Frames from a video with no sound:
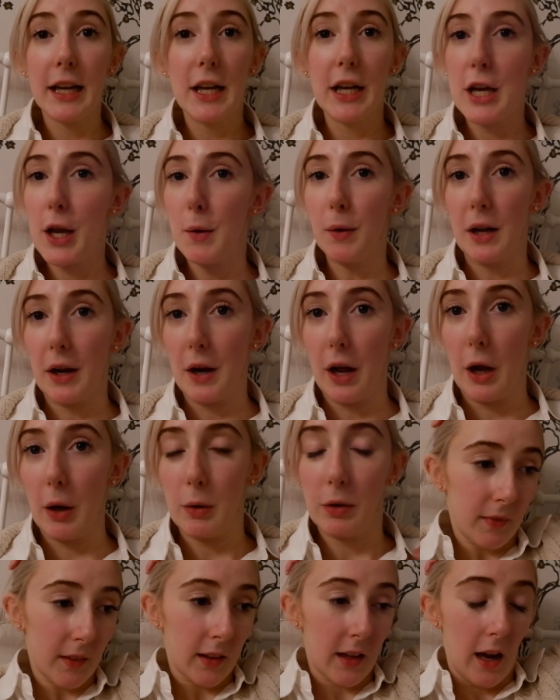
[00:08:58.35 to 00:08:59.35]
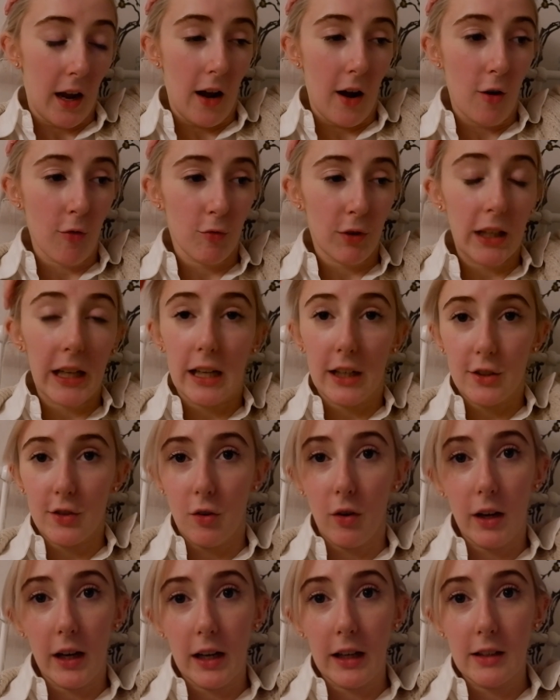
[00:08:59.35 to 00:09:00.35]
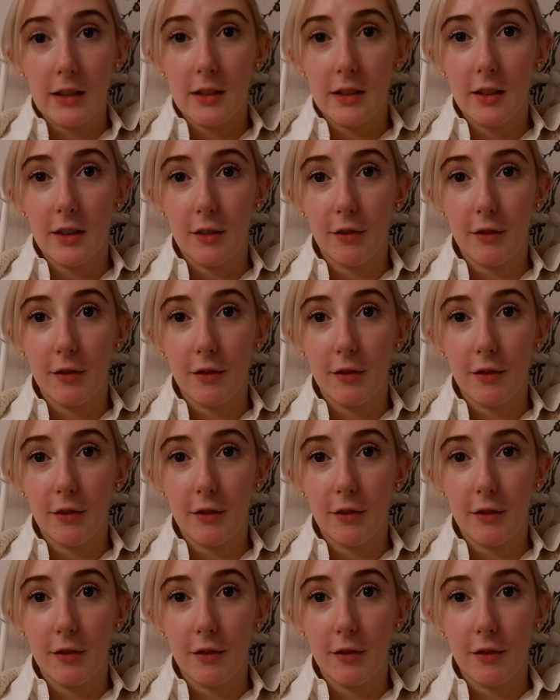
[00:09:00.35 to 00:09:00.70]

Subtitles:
No. Yeah, I'm really excited